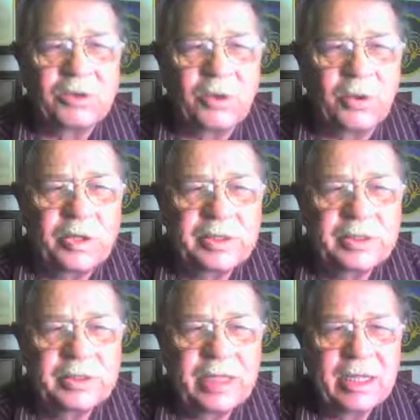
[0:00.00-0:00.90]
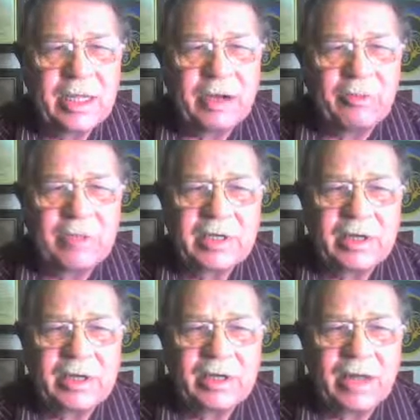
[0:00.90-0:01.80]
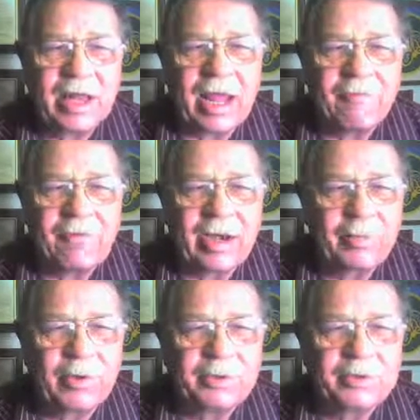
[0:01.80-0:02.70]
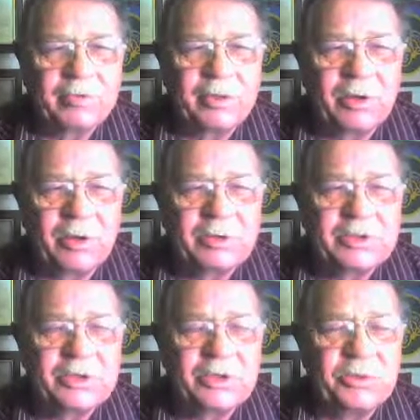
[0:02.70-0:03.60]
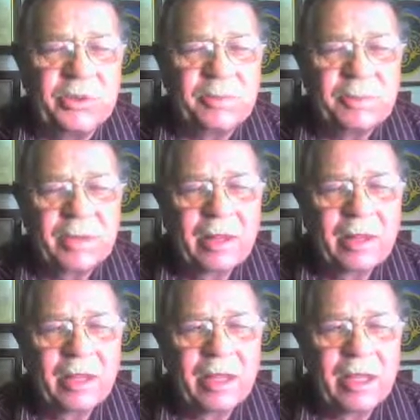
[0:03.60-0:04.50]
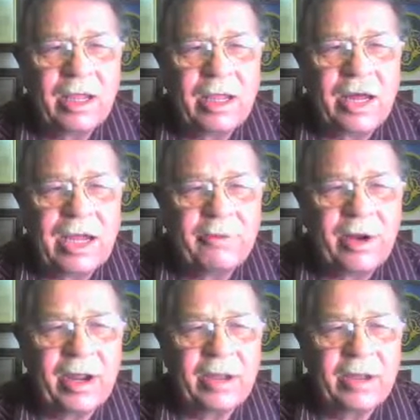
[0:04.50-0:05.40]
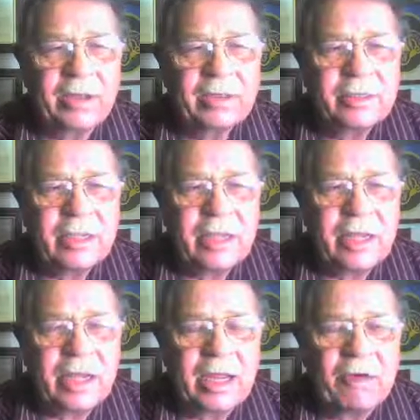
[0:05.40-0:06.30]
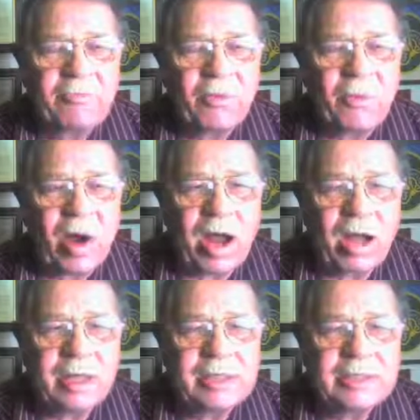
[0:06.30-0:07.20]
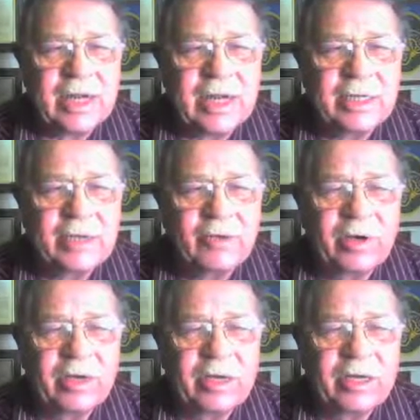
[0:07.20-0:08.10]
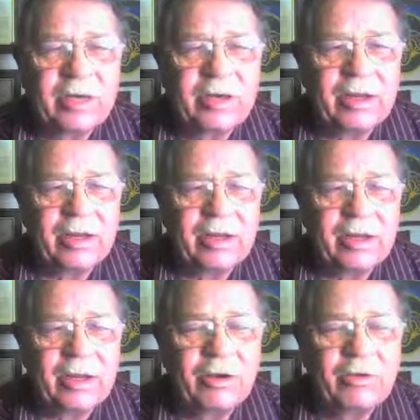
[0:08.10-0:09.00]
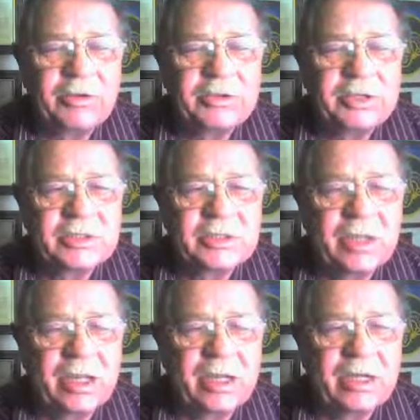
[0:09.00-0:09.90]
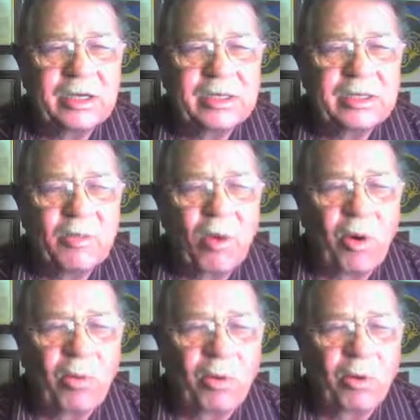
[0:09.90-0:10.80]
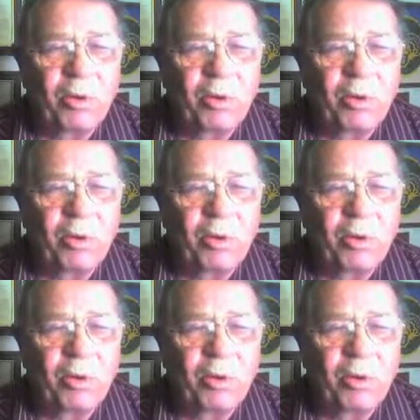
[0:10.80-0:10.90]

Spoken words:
girl stories, and we'd continue to laugh at him because we thought he was stupid. Anyway, after a while, he decided he'd introduce us into some